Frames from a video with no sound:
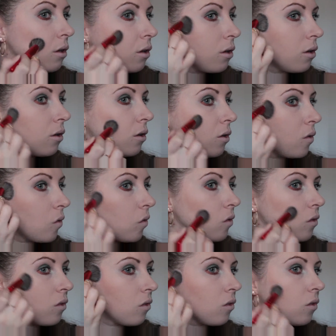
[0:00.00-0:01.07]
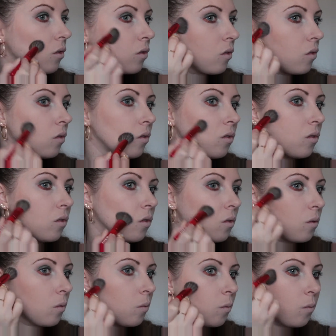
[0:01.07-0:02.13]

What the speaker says: No one is speaking in this clip.